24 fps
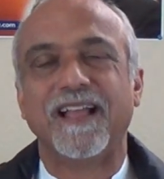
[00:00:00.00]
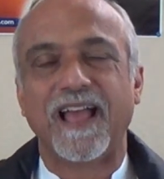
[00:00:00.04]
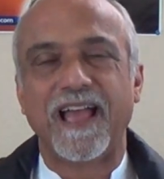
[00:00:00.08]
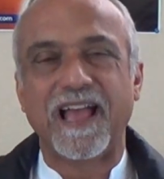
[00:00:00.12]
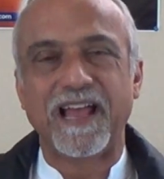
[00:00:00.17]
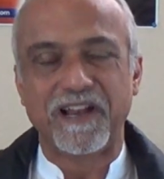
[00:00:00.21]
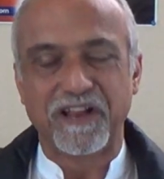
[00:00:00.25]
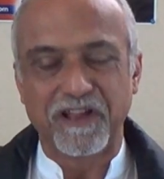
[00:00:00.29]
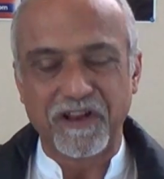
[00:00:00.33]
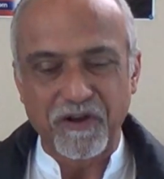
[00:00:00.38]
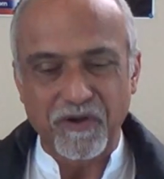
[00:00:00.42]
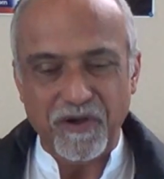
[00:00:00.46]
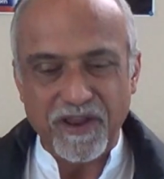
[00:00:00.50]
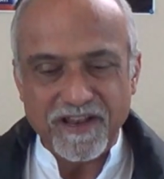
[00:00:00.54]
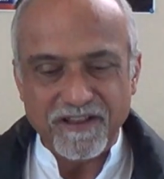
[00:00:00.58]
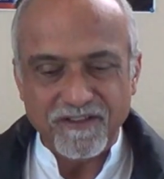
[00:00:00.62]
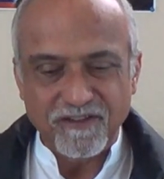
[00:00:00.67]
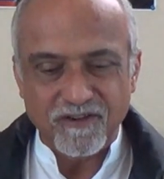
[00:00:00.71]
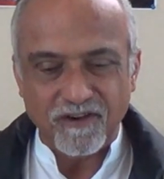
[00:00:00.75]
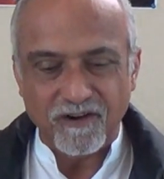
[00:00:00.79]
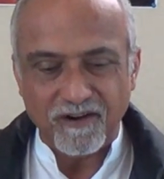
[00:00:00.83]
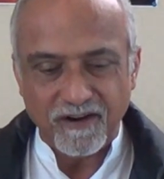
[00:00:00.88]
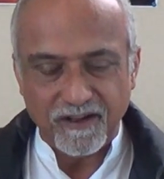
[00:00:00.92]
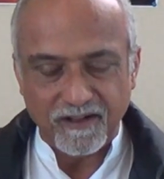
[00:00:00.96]
And in
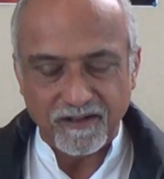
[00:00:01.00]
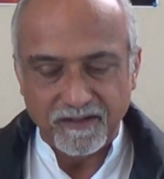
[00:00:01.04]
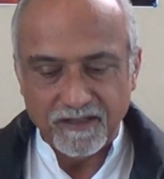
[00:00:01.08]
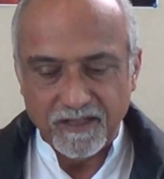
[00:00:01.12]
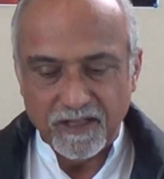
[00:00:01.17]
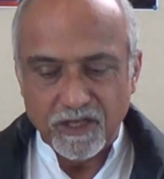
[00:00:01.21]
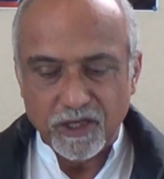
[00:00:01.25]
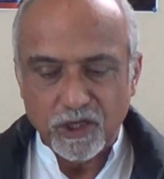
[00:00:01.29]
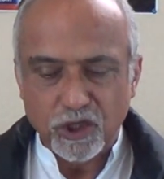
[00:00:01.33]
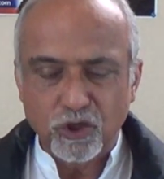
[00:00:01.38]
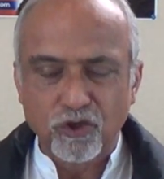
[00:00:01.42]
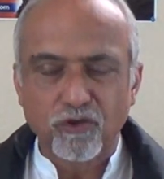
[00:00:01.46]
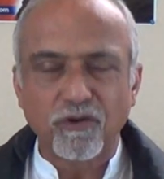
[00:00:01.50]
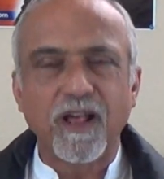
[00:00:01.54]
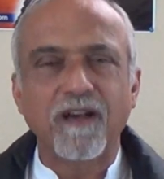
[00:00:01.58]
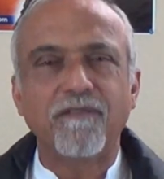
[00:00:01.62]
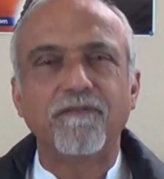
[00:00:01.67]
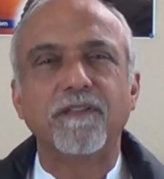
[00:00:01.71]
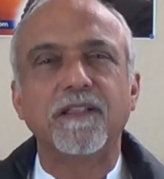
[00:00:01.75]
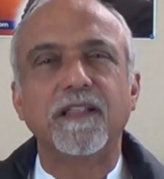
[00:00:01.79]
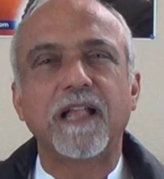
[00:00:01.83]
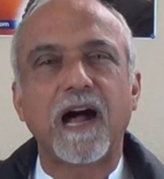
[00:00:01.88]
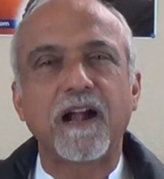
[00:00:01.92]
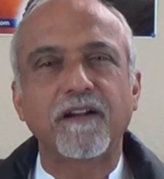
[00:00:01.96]
general, you should
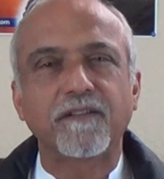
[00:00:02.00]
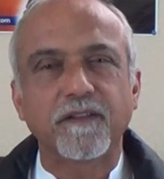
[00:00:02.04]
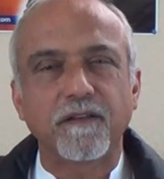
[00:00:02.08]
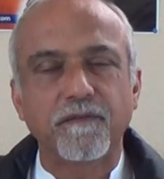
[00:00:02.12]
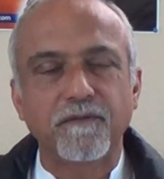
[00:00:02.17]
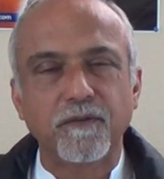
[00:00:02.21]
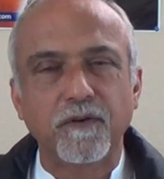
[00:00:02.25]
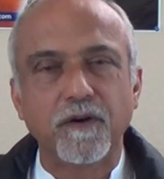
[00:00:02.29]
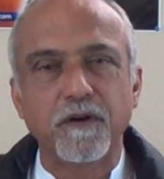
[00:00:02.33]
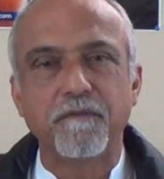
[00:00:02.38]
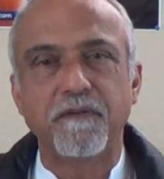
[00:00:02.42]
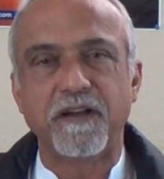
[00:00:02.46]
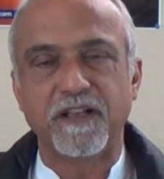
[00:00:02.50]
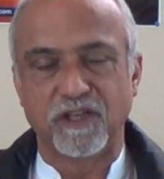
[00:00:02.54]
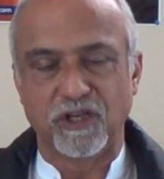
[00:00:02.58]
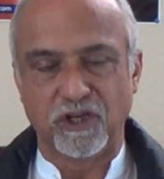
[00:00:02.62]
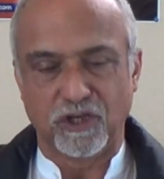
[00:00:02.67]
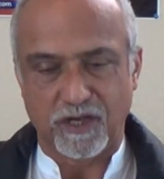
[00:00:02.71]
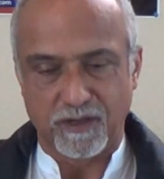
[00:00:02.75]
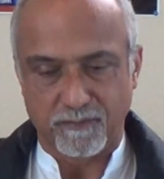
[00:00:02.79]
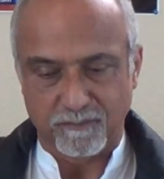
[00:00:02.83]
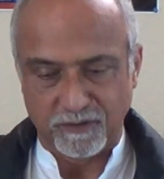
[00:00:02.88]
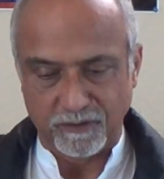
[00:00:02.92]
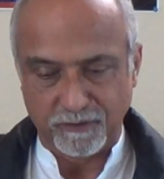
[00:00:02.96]
have lots of good
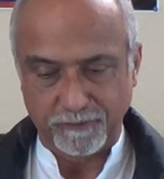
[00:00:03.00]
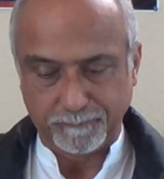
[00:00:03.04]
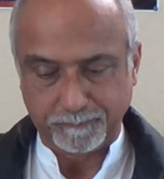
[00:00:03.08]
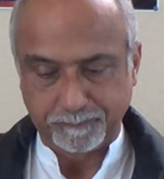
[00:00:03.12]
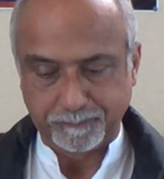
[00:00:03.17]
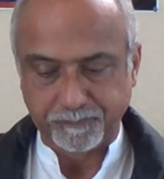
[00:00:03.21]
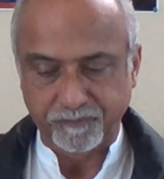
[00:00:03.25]
vegetables,